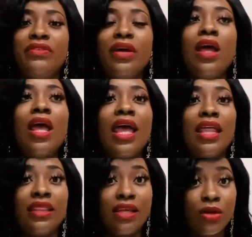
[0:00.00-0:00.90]
And then
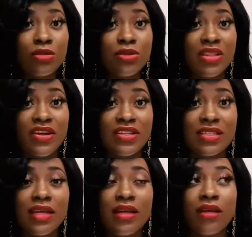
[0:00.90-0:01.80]
also there's the
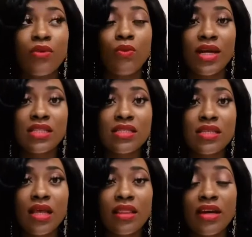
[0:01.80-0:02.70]

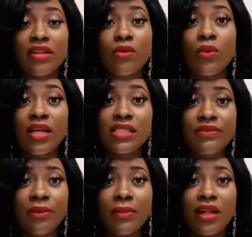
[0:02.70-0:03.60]
ones from
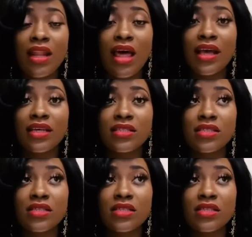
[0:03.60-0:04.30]
Clarks.